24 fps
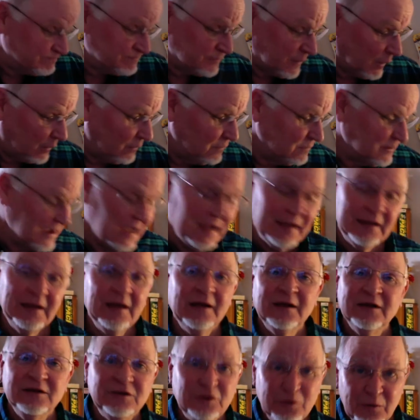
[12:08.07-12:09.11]
Okay,
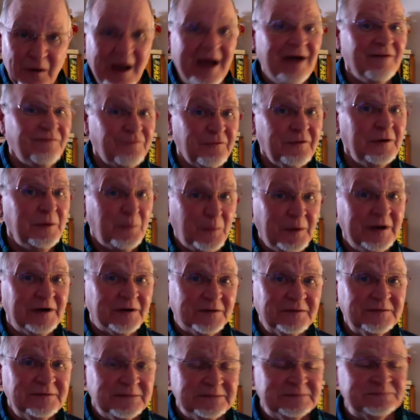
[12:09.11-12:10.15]
you have free
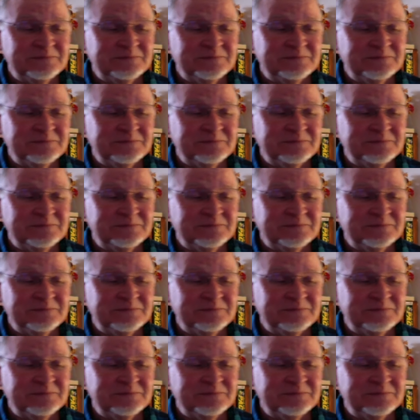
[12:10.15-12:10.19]
will,